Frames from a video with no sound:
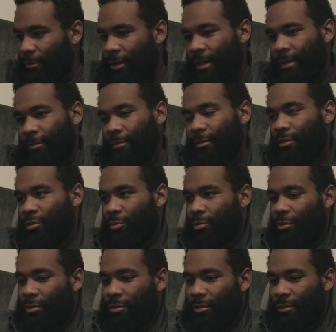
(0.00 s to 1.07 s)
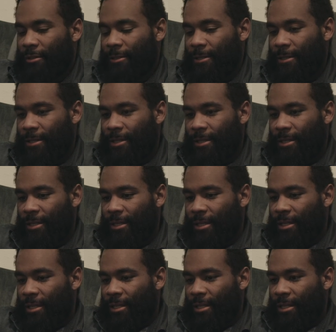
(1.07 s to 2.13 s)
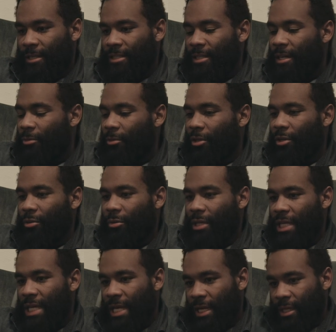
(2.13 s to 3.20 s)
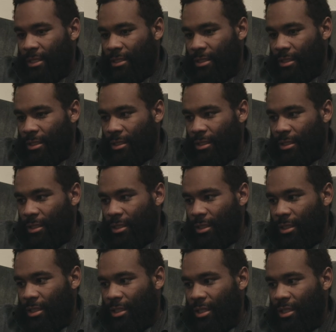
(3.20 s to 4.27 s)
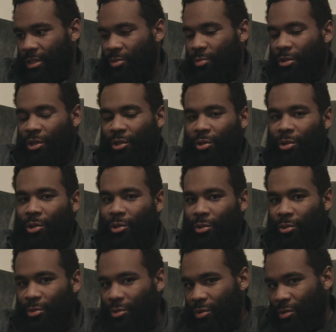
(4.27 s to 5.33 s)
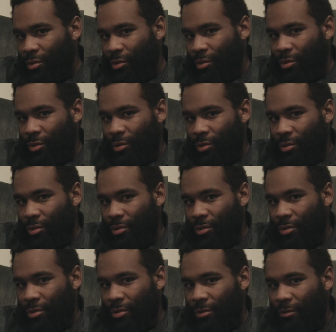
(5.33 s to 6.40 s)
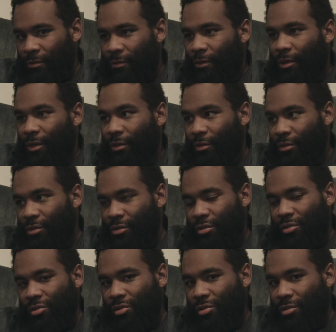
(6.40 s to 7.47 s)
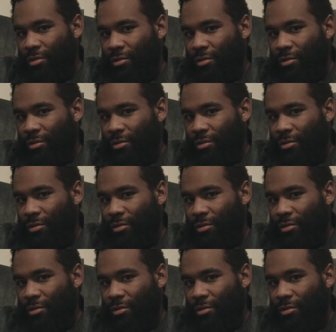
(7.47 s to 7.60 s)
ever have in this world is not what you get, it's what you lose for others.